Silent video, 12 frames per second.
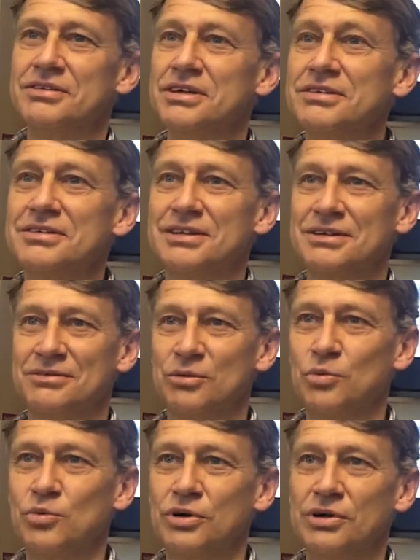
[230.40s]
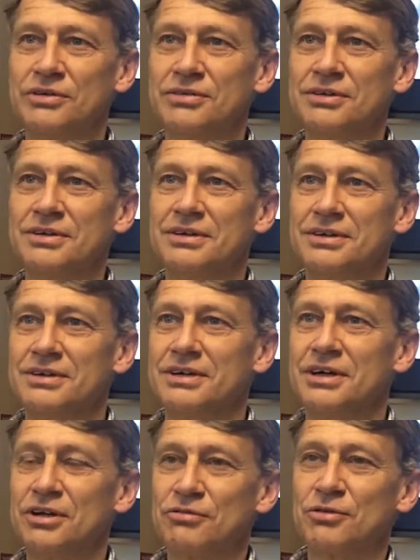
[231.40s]
digital world.
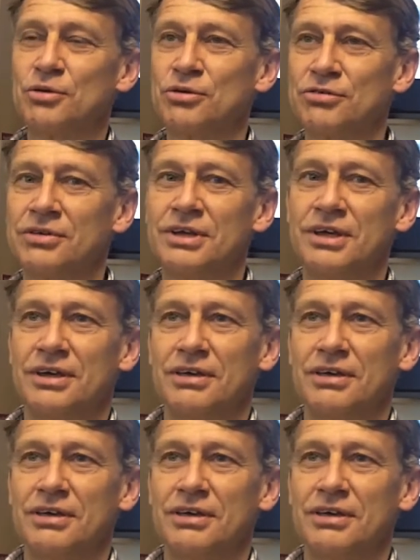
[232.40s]
And of course